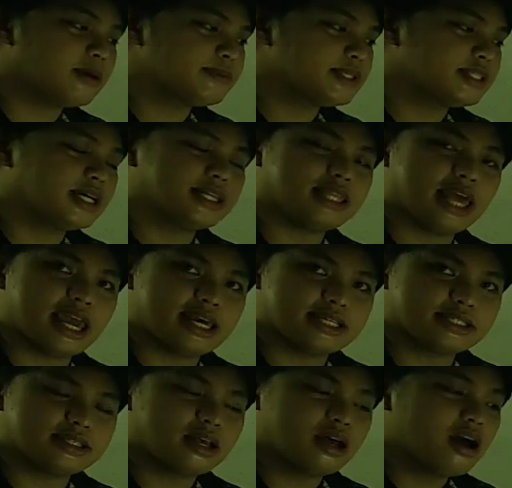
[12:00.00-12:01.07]
loves the
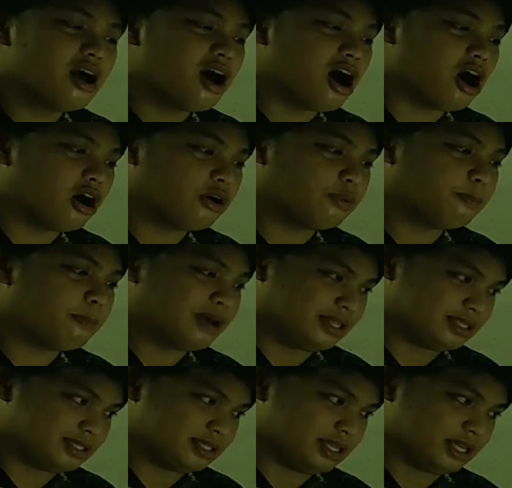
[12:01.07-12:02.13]
taste of
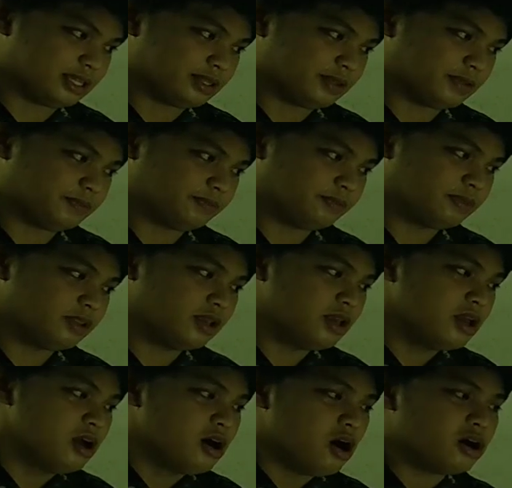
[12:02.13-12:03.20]
pancit.
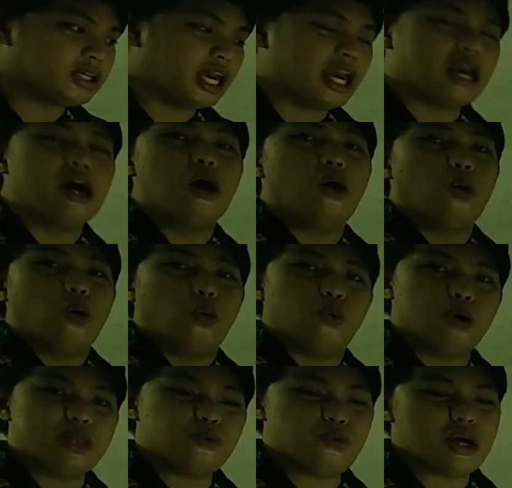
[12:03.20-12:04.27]
Okay,
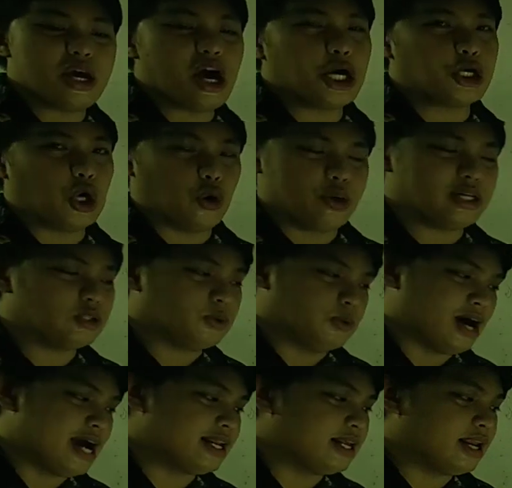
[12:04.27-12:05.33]
when we are going to
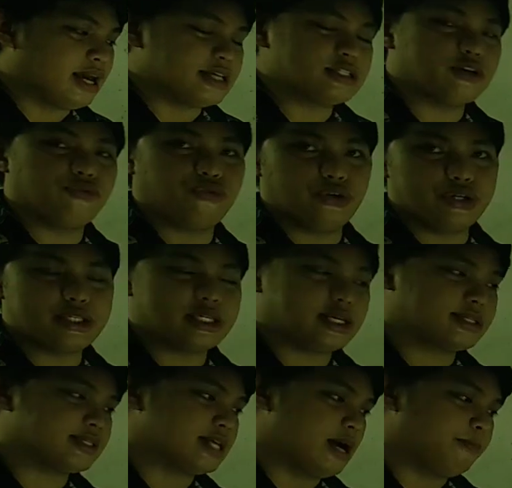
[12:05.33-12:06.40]
analyze the first
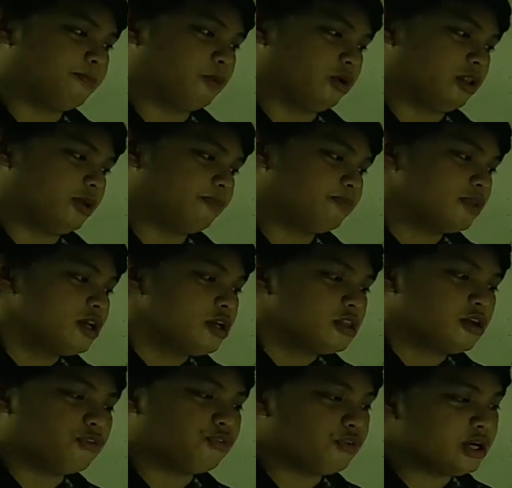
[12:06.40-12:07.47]
example
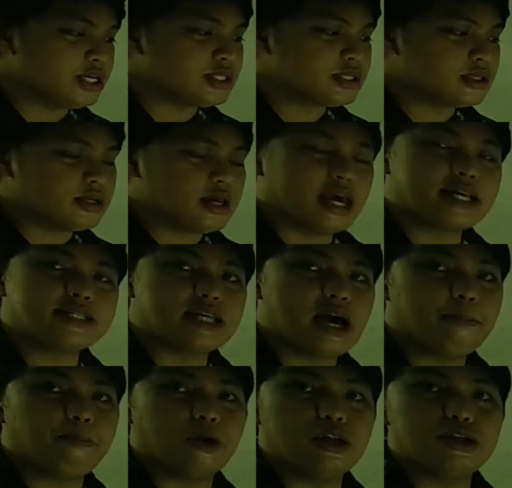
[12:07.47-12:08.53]

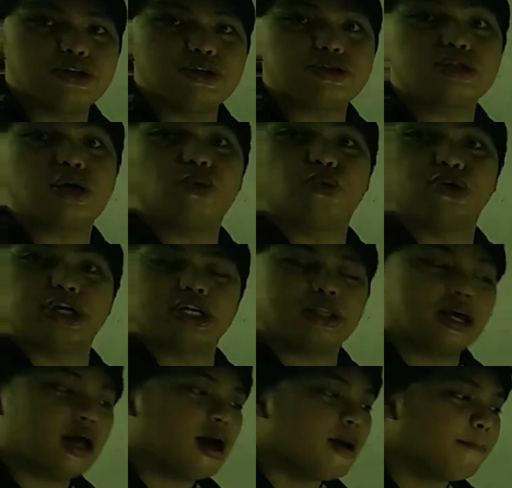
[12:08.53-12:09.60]
used the
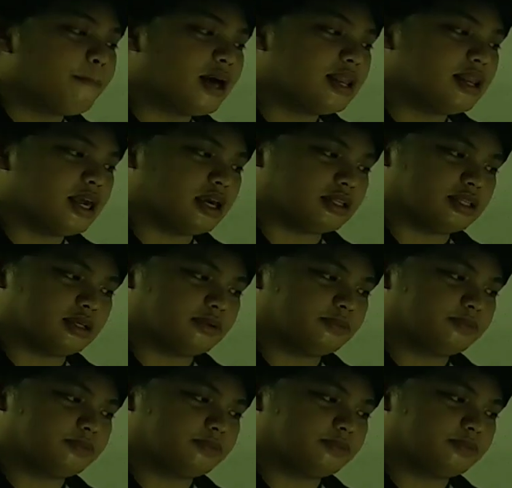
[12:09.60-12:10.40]
word palette